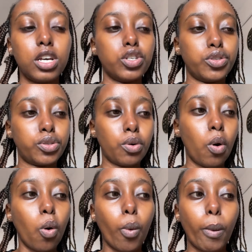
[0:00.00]

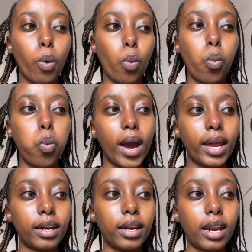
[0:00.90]
So
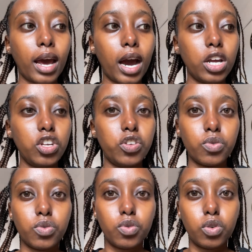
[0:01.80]
when
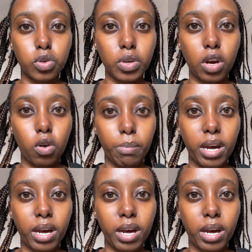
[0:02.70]
you go to Gikomba,